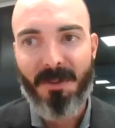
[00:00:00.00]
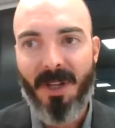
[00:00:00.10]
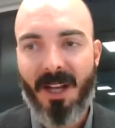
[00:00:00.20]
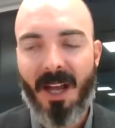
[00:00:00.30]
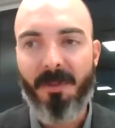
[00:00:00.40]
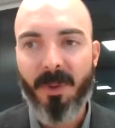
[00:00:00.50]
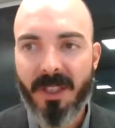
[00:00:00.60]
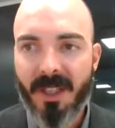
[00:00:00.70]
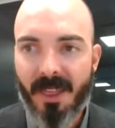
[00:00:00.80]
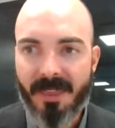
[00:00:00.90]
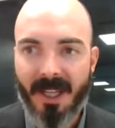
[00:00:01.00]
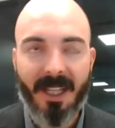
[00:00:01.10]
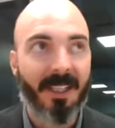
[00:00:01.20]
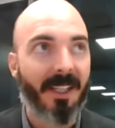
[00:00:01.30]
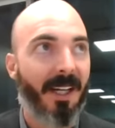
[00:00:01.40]
well, I've really got to
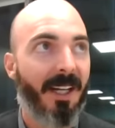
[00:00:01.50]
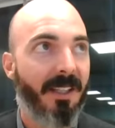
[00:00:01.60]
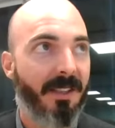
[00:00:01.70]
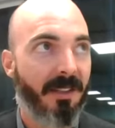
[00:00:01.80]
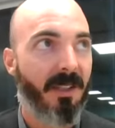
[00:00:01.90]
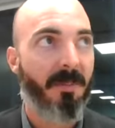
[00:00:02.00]
thank Dr.